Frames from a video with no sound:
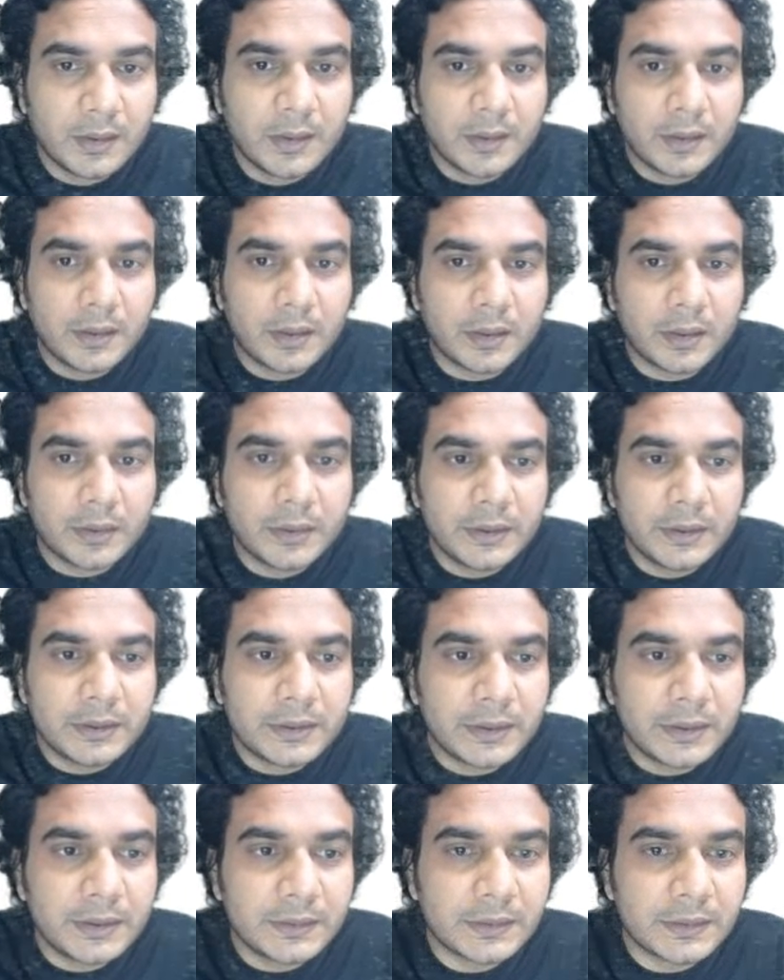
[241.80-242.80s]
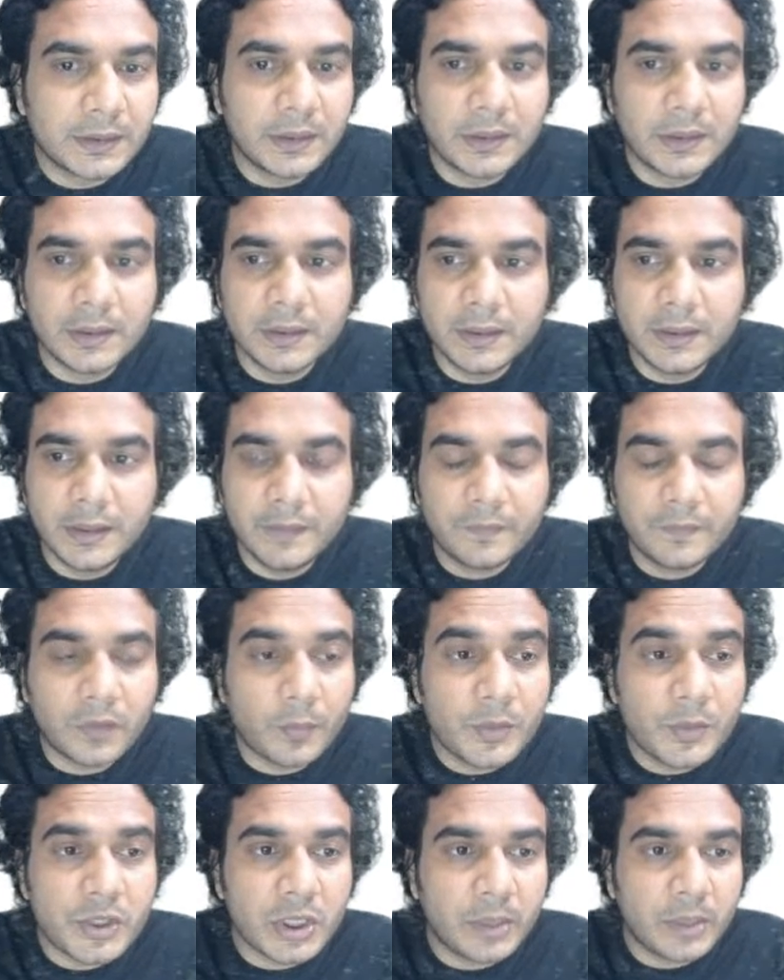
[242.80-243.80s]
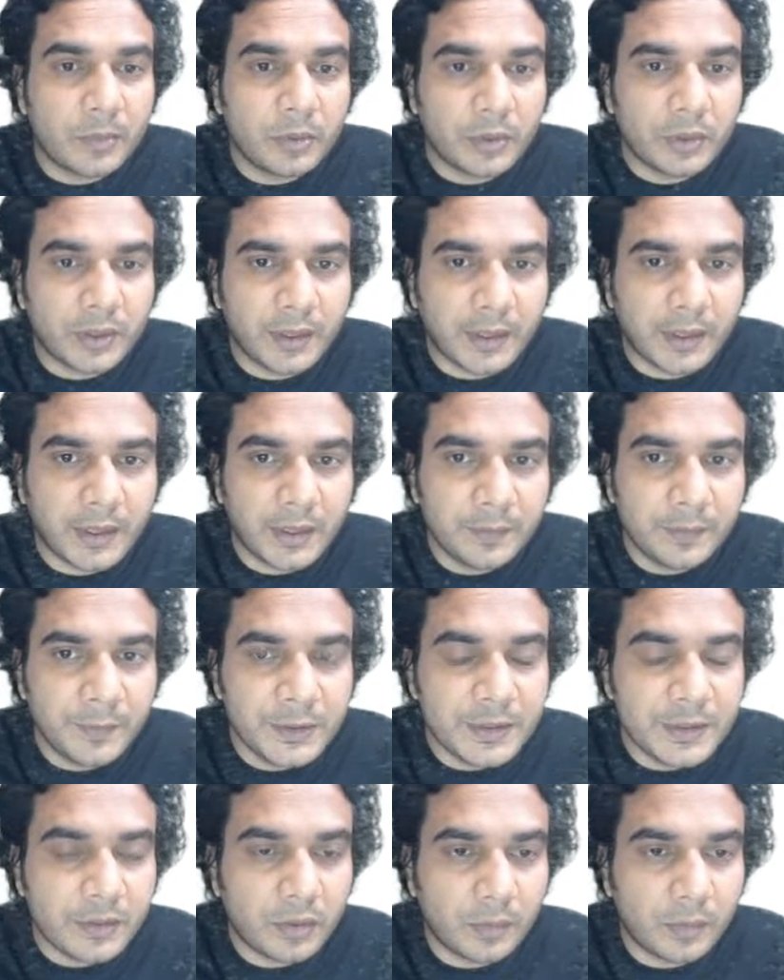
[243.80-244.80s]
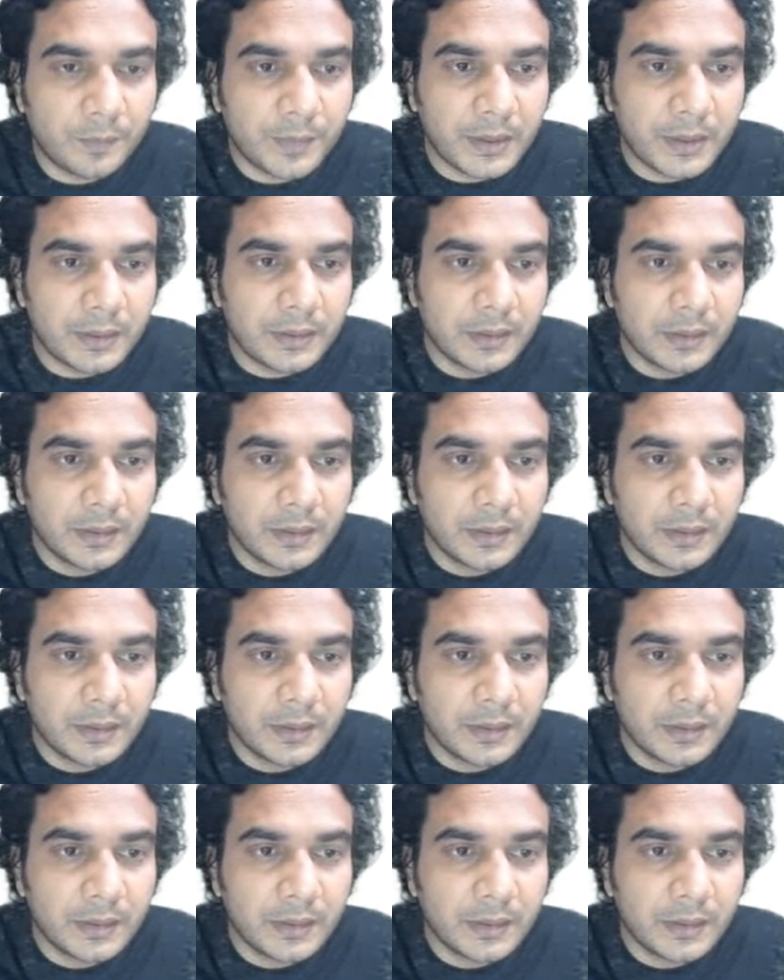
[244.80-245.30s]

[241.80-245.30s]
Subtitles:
now this is the information about Unacademy's combat